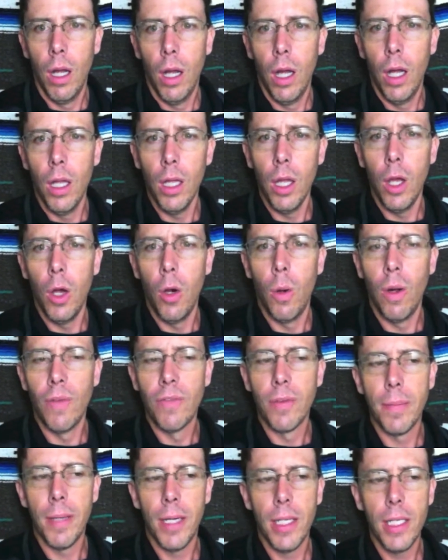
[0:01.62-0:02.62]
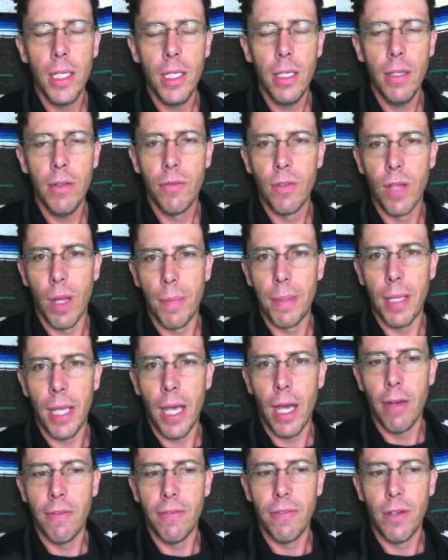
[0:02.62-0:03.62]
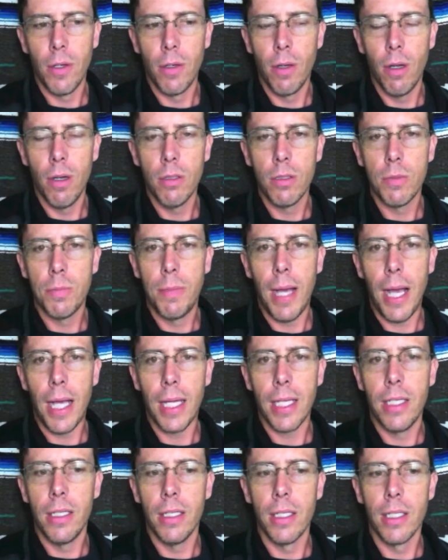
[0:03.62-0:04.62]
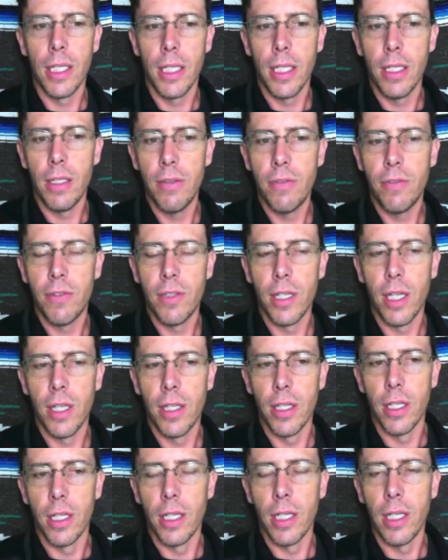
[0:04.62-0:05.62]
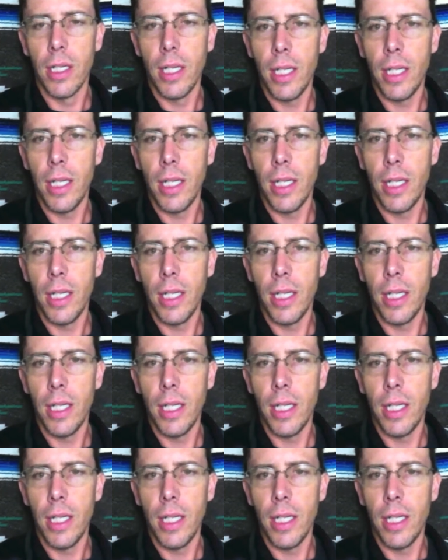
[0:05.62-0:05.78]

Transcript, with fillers: Hello everybody, Floppy Hat Photos back here again for another